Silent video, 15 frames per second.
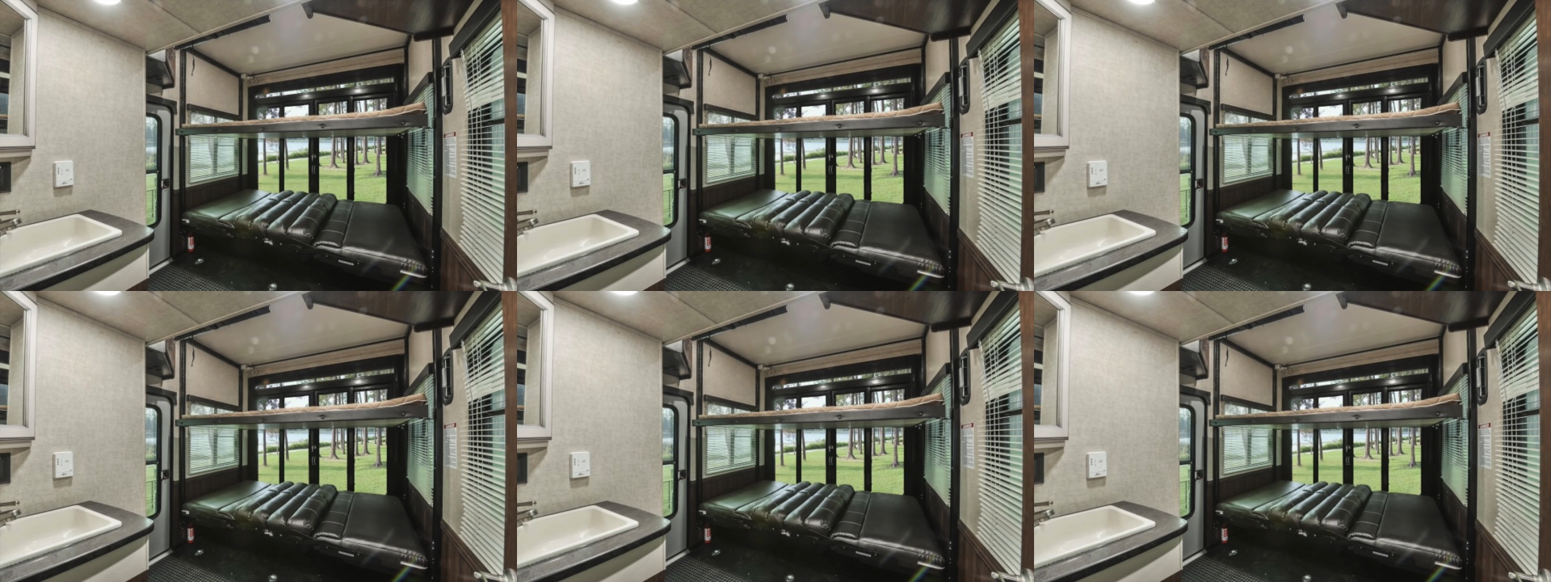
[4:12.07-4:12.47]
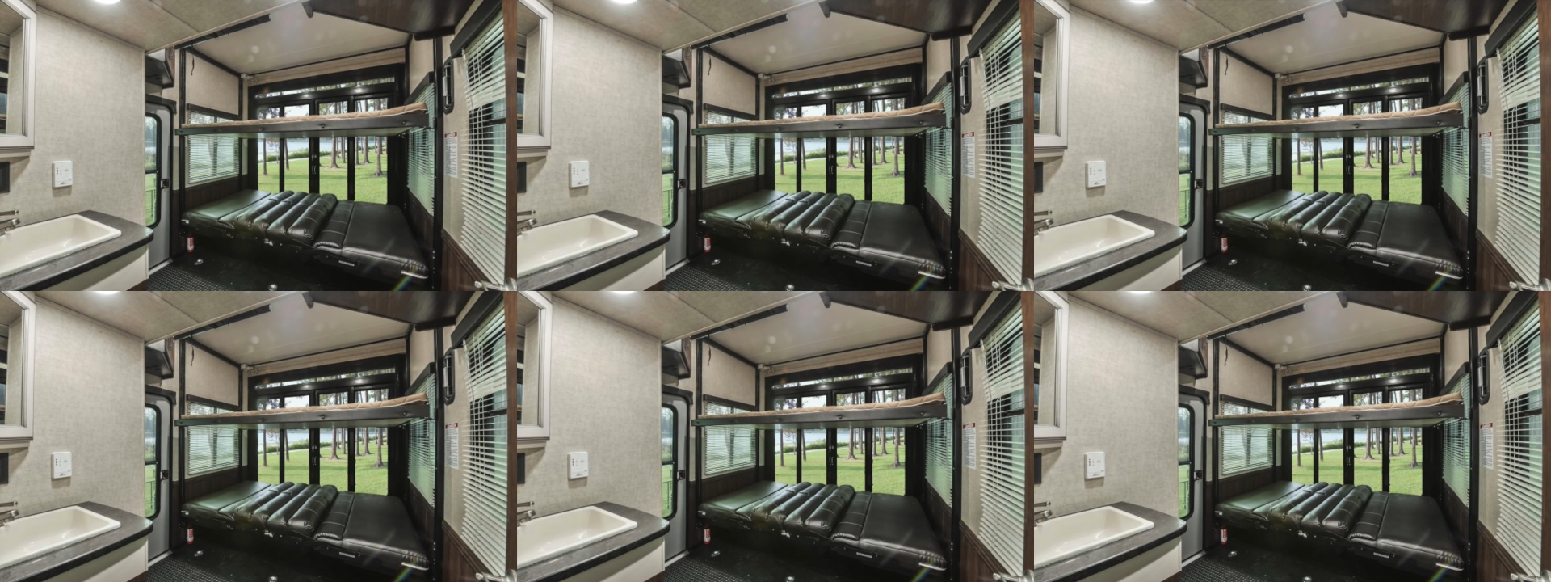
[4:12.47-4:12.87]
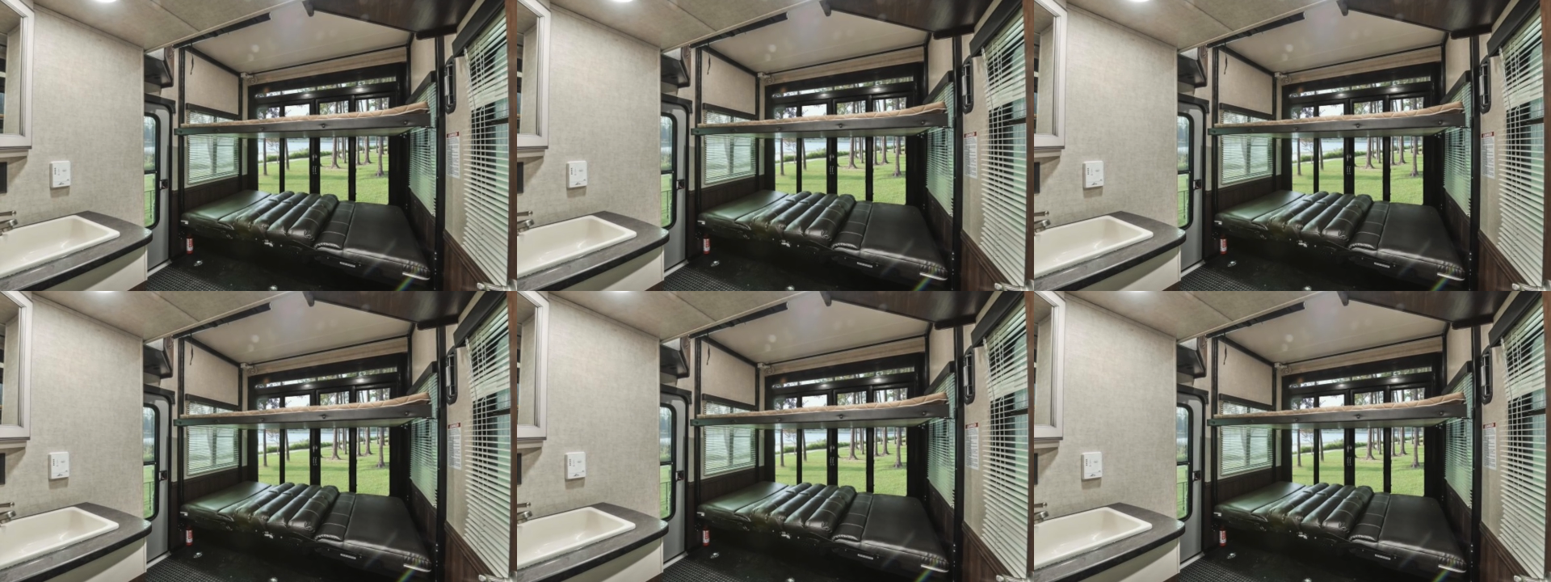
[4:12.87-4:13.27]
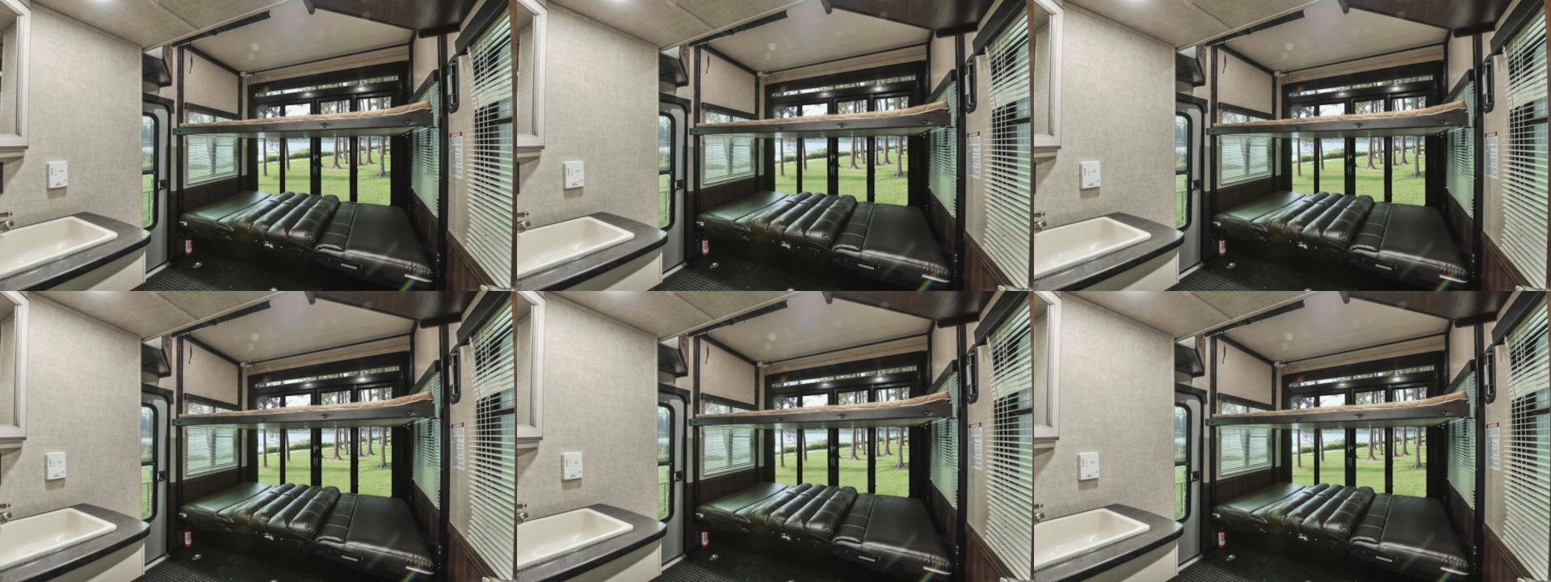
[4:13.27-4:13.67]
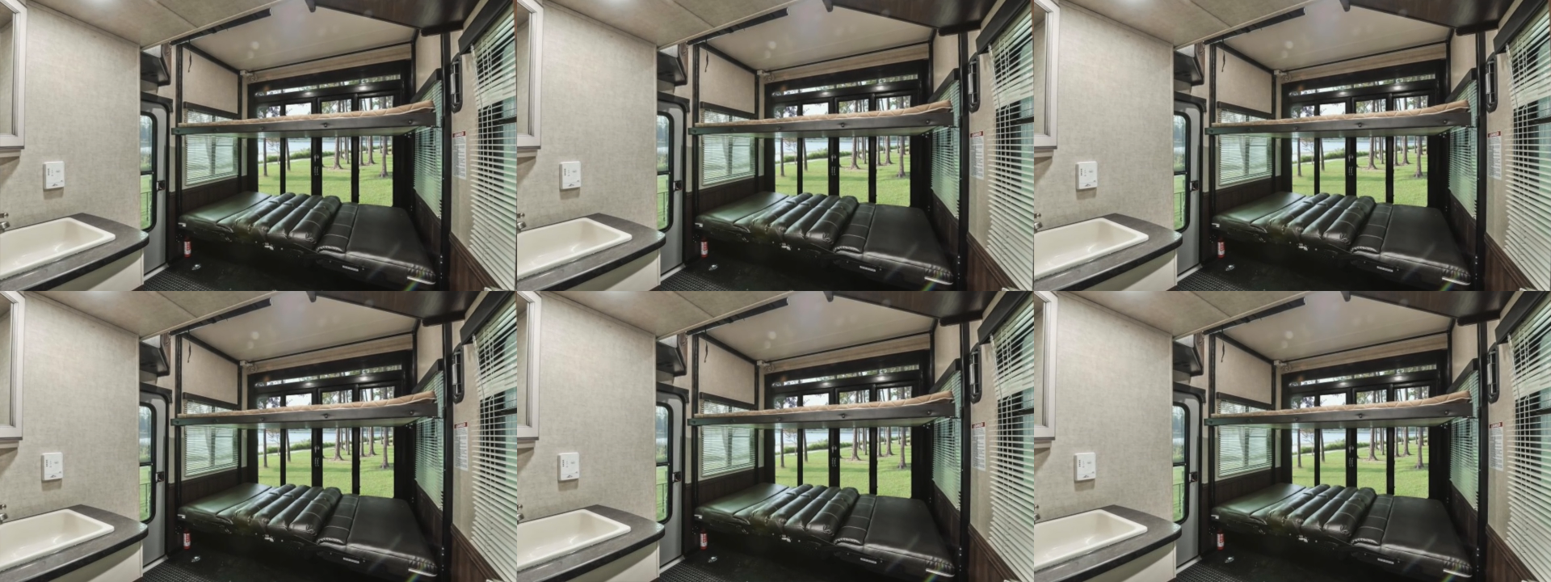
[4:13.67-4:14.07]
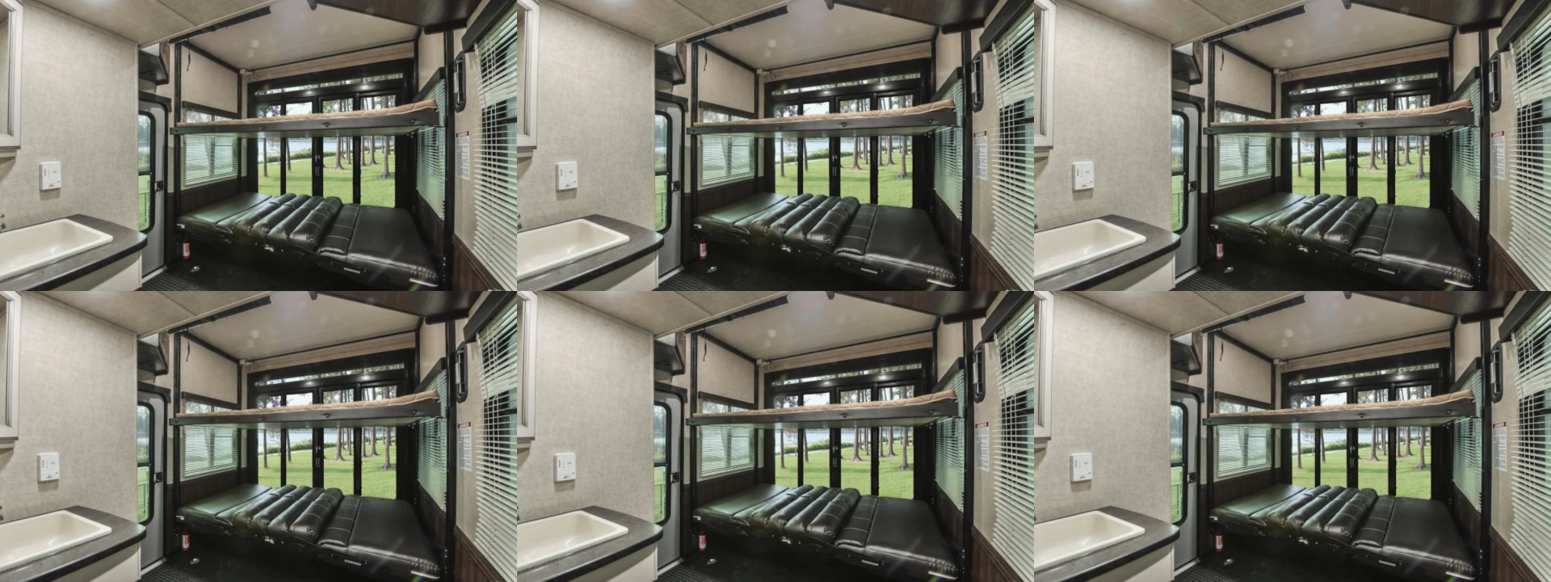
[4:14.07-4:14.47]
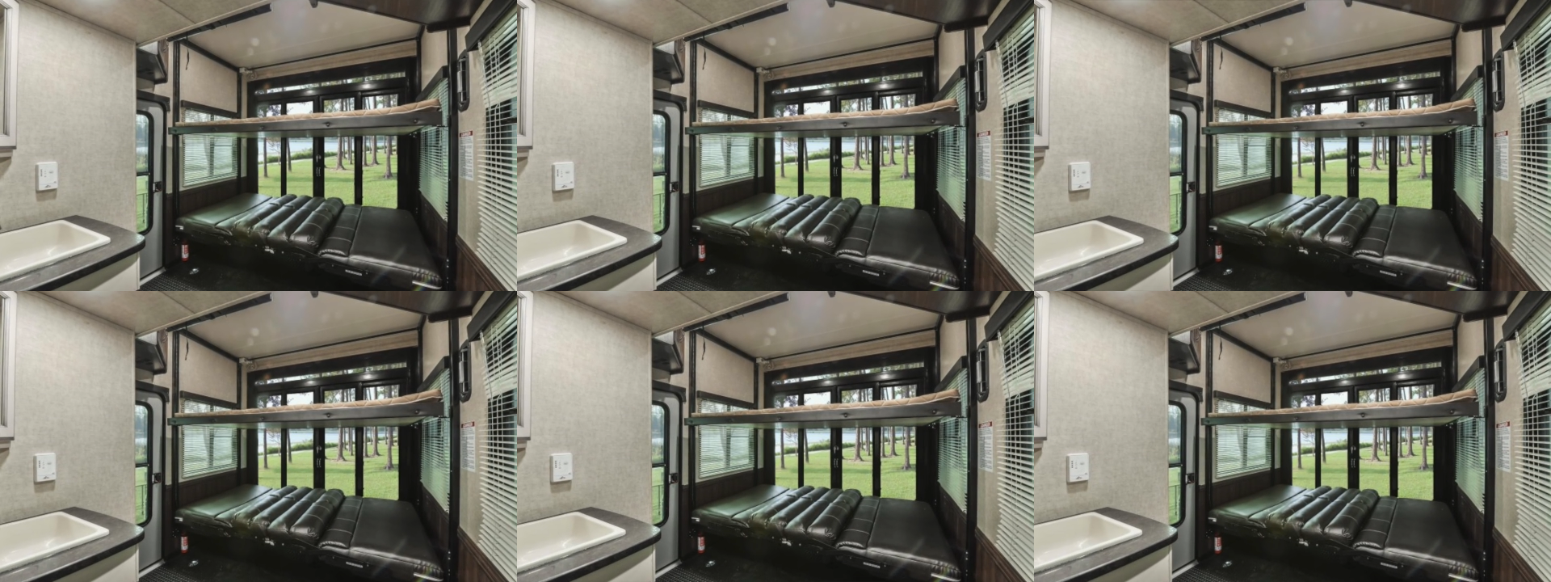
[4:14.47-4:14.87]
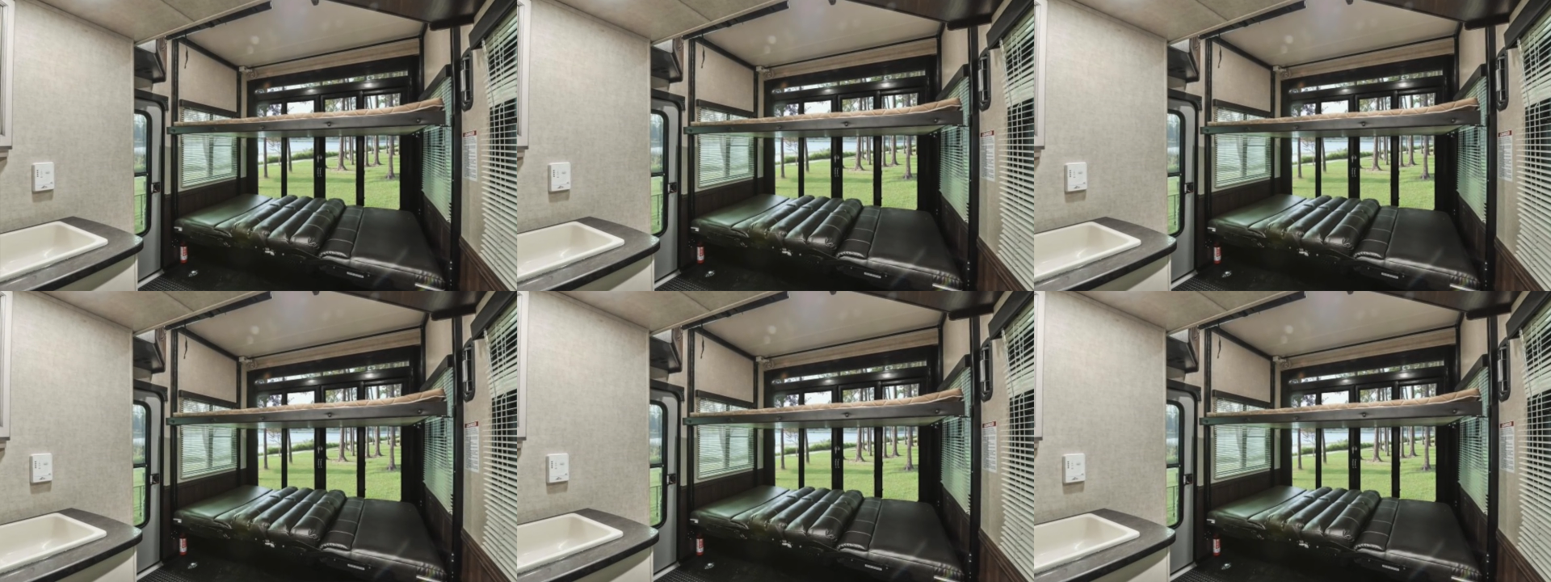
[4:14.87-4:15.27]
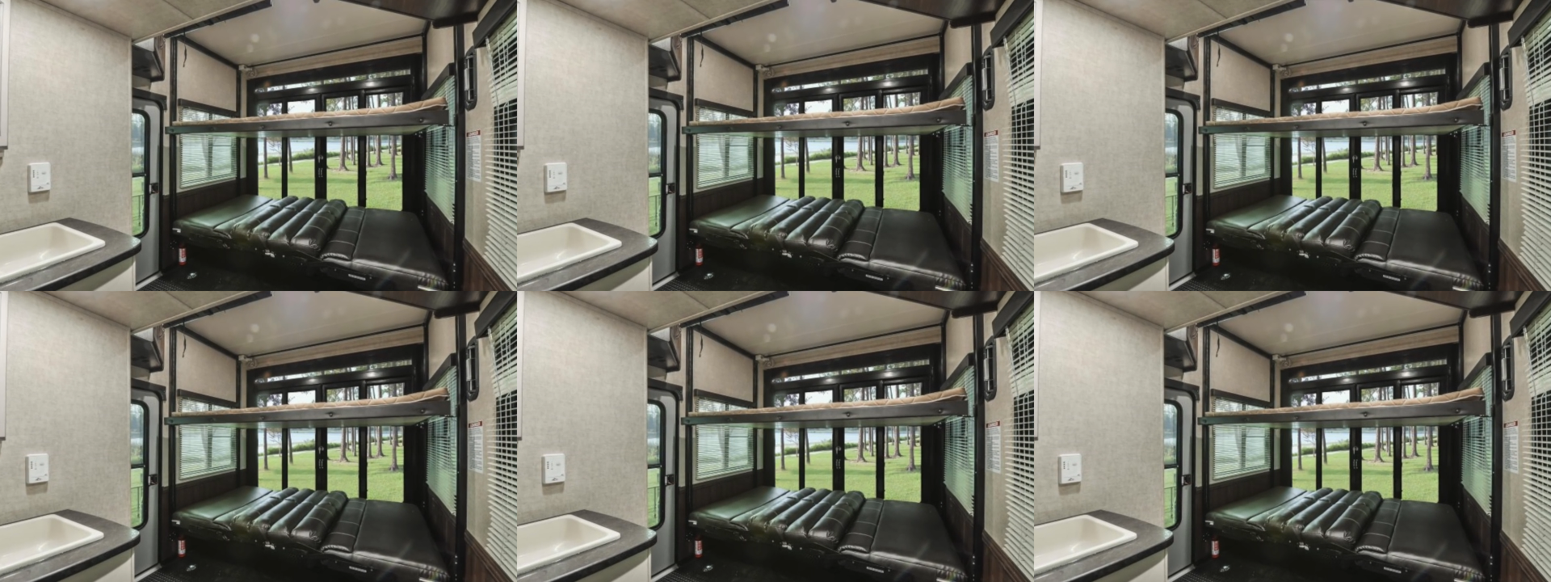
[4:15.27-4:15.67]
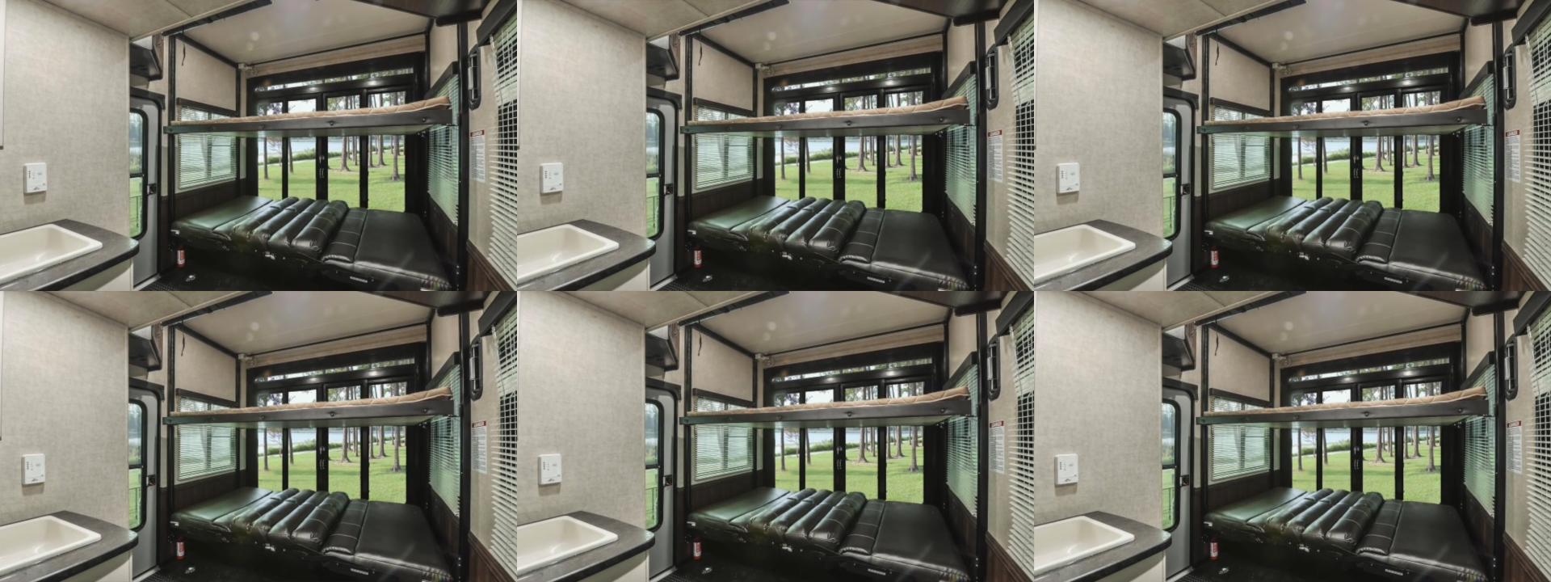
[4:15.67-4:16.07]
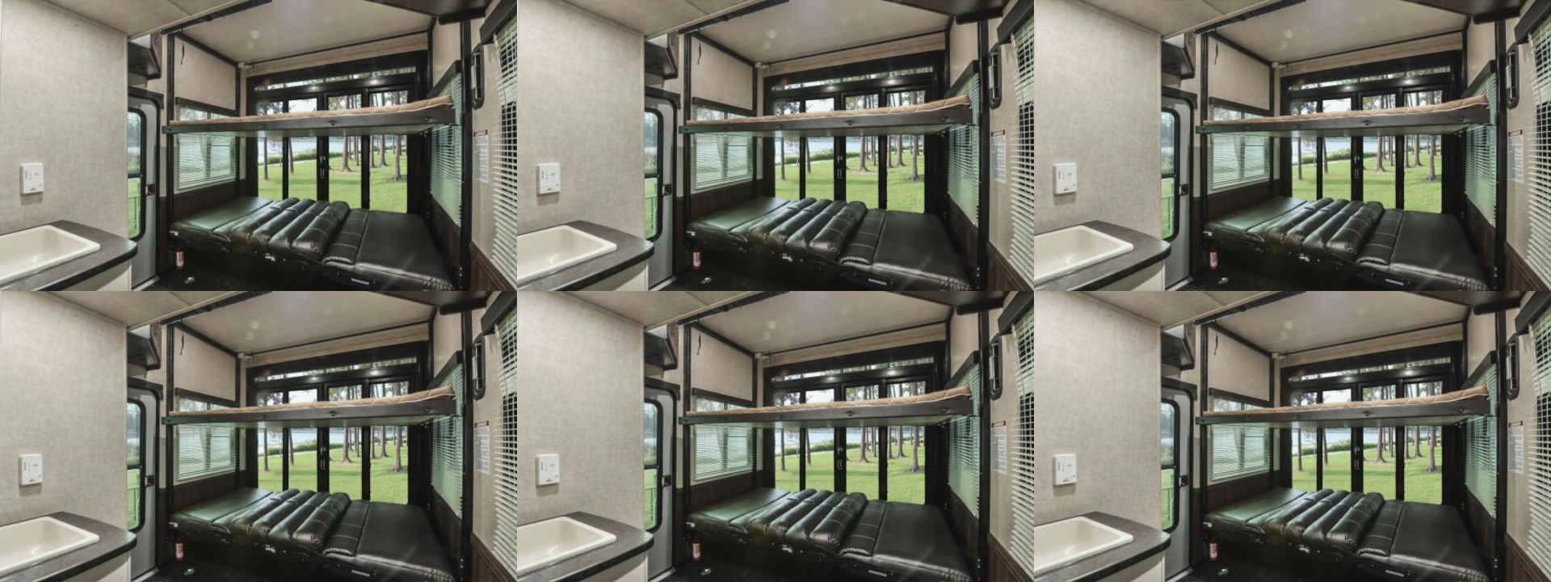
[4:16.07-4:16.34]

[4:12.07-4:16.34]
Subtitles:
(no speaker visible)